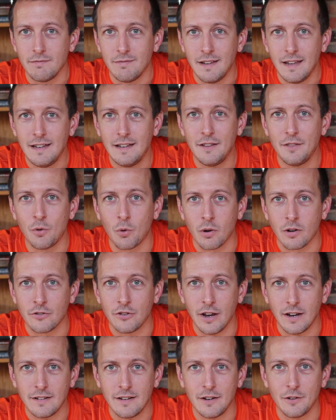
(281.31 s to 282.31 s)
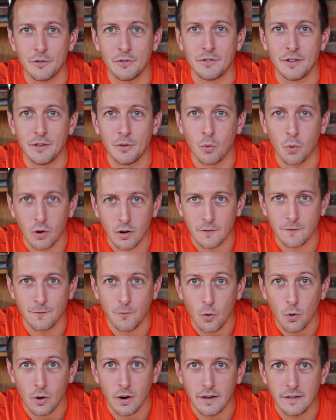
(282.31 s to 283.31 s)
He did the work. Jack Daniels did the work
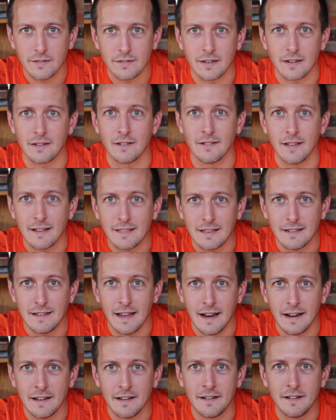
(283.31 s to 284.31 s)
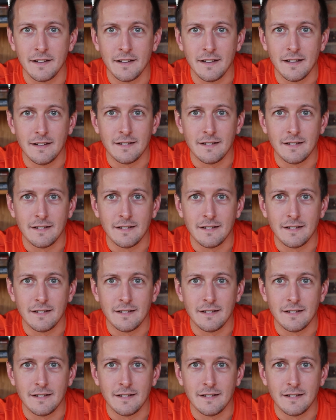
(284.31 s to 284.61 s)
for us to collect the data,